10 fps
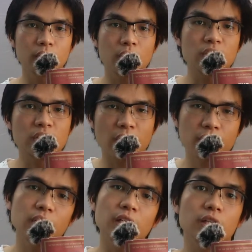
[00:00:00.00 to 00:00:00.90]
This is
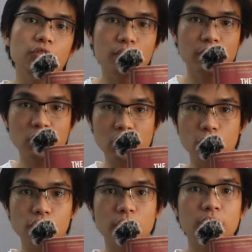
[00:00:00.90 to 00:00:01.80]
definitely an interesting
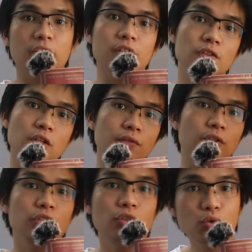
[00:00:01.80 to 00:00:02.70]
solution that can save a
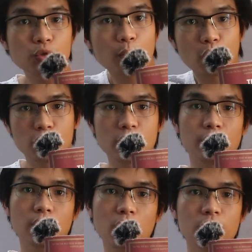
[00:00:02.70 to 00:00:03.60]
huge portion
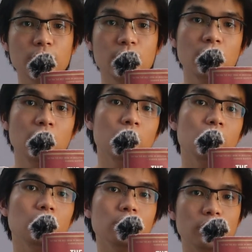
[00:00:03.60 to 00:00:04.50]
of costs
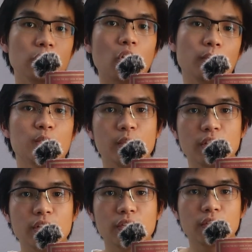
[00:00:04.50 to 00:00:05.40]
in the e-commerce
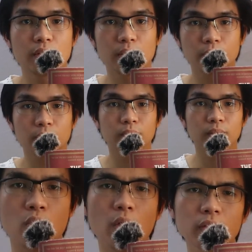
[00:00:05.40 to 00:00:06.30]
business.
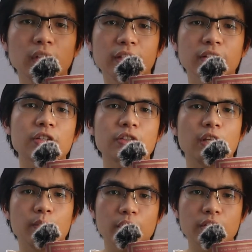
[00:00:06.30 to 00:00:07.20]
One of the latest
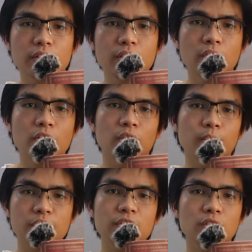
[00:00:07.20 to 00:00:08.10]
statements from
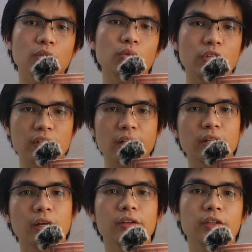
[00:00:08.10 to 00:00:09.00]
the CEO is
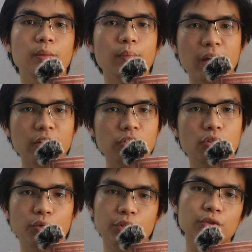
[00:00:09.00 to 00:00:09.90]
that they managed
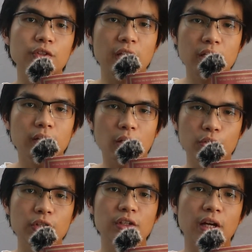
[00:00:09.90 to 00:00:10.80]
to reduce
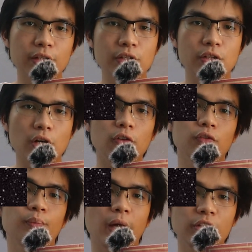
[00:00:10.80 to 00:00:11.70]
8,000 tons of
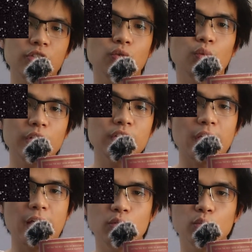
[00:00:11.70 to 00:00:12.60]
packaging waste
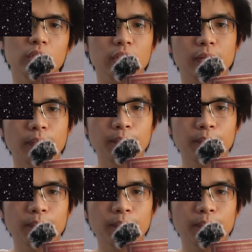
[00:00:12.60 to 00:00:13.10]
annually,